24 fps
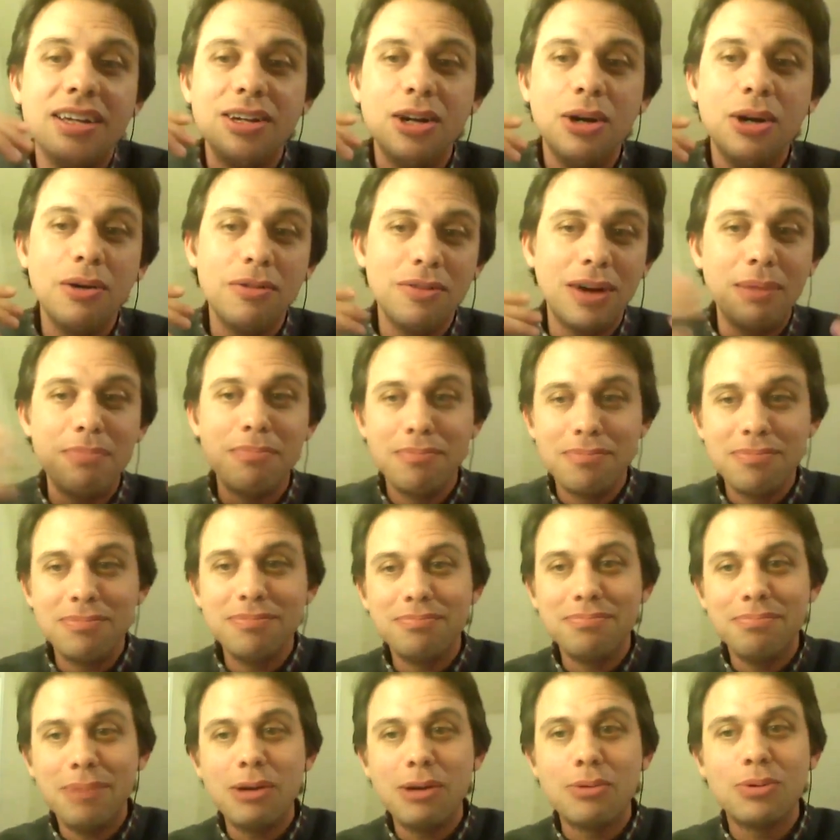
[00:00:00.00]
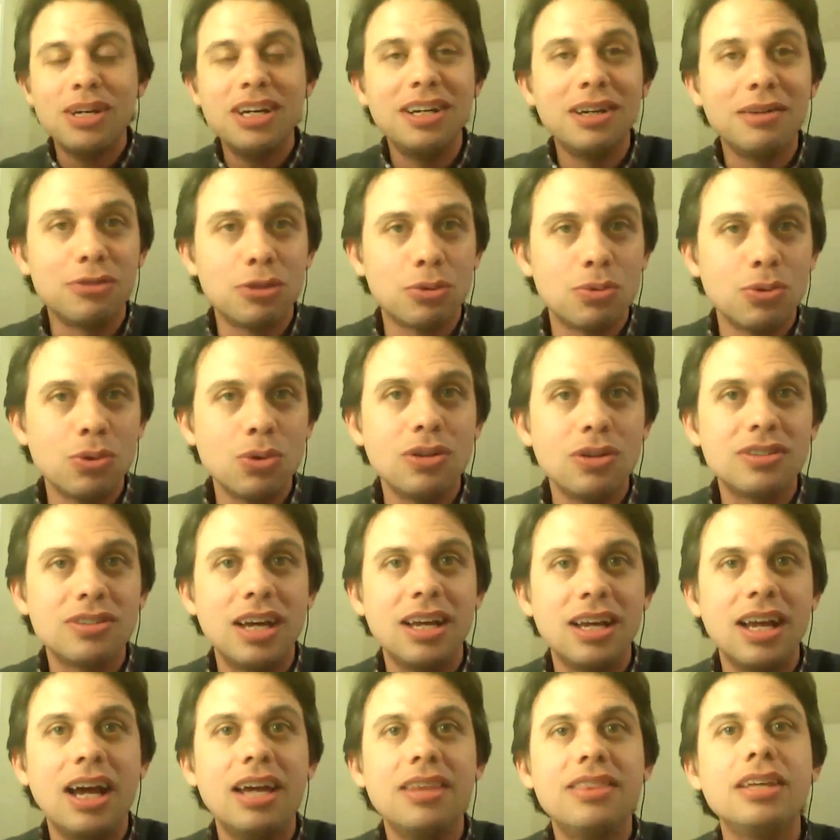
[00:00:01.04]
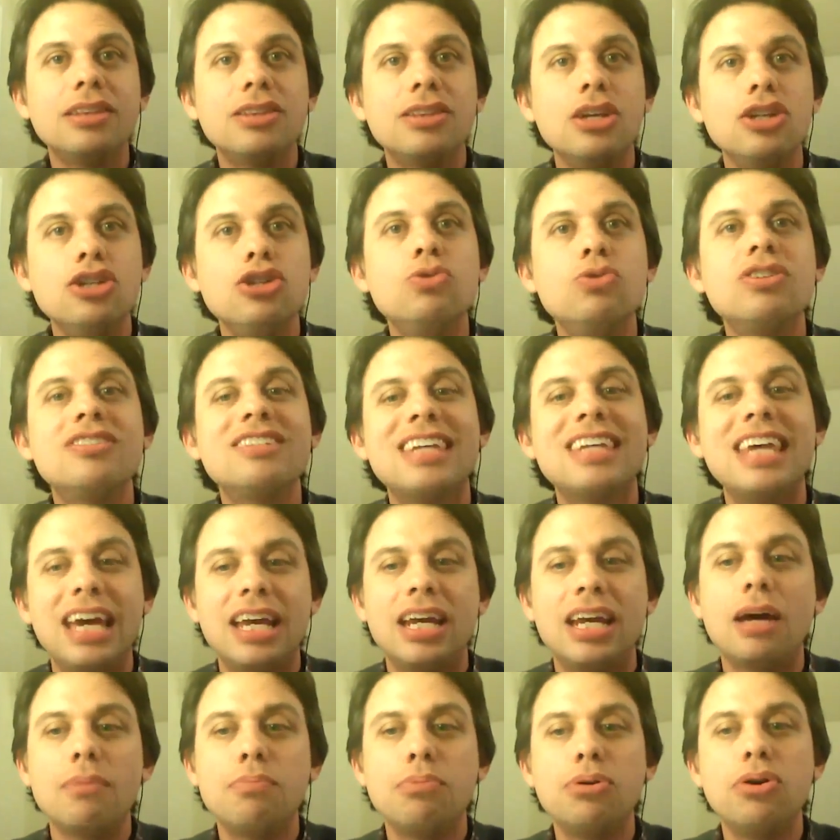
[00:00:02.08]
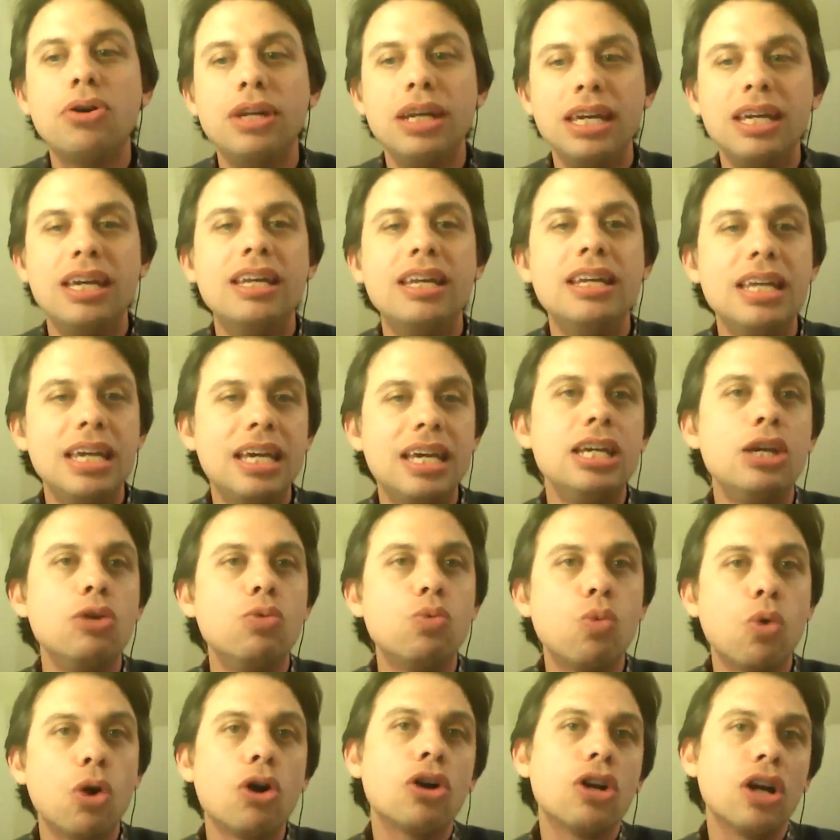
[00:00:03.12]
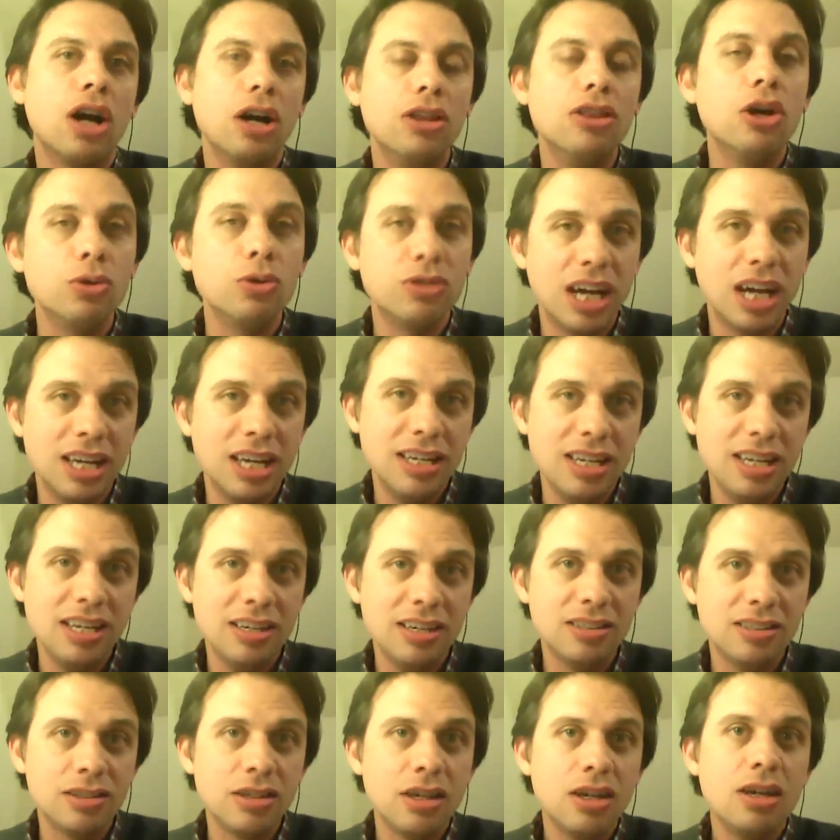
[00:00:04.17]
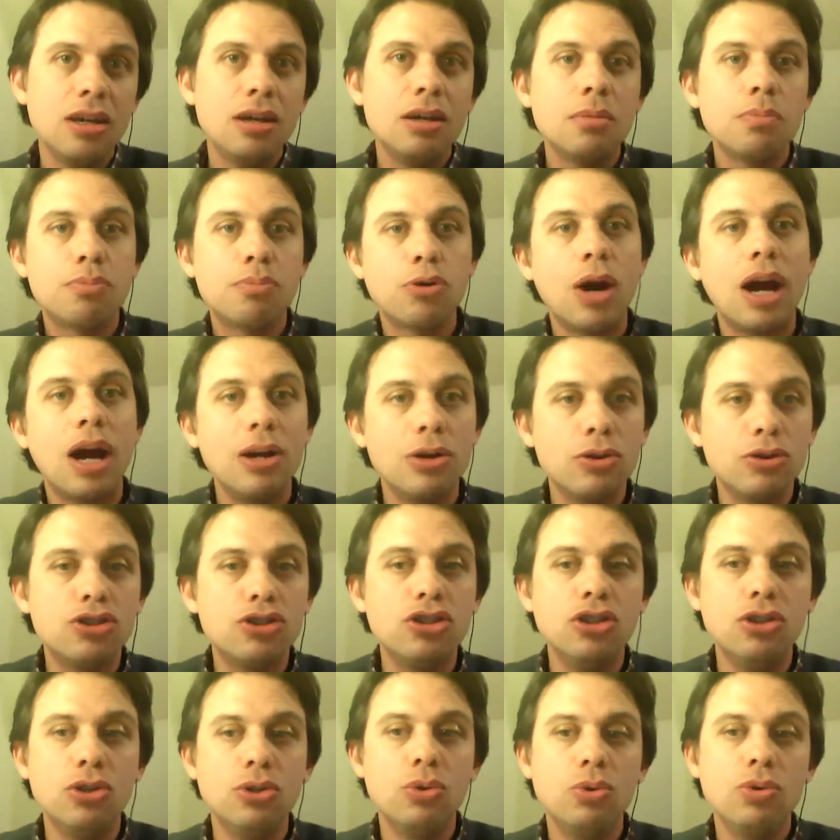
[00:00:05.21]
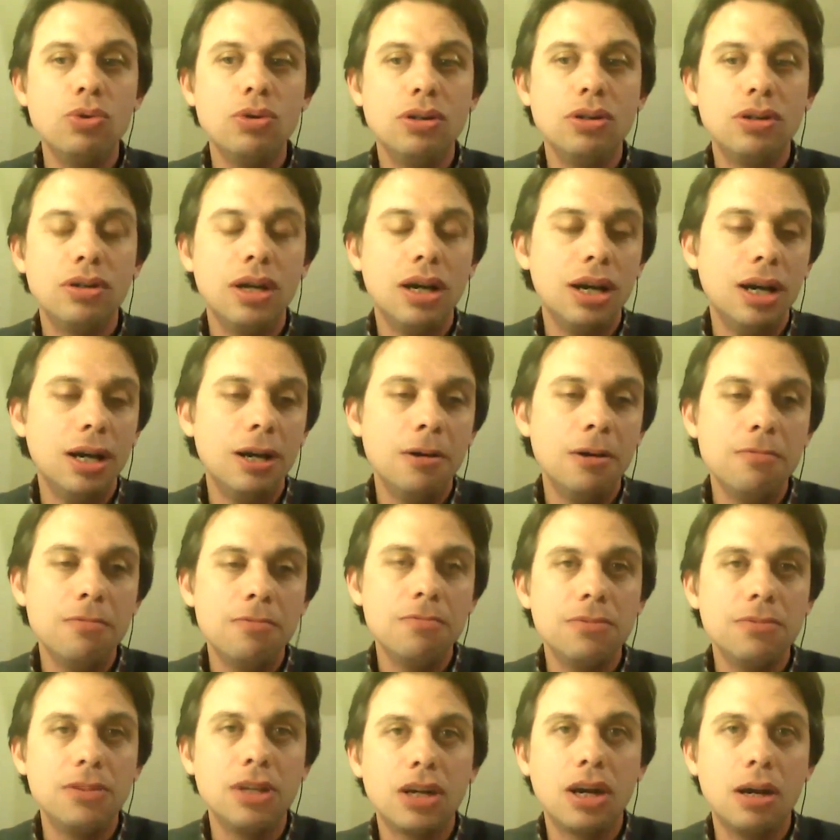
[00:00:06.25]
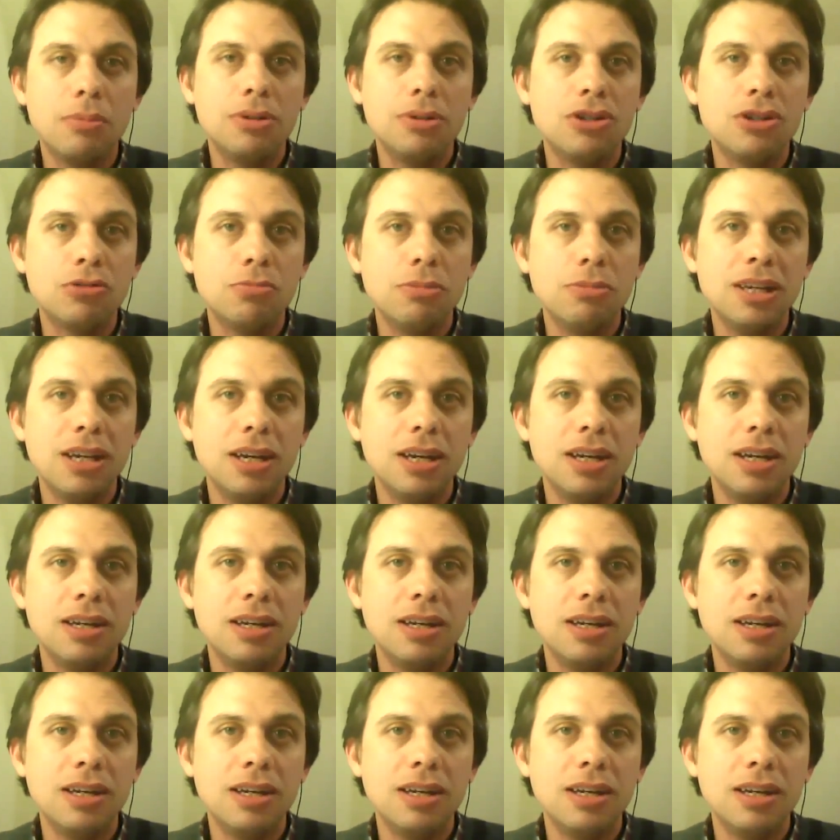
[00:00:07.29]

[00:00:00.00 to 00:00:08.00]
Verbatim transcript: you know, I'm my reading of the rules. I, I think that you just cannot put in any work on those ideas prior to. Uh, the competition beginning.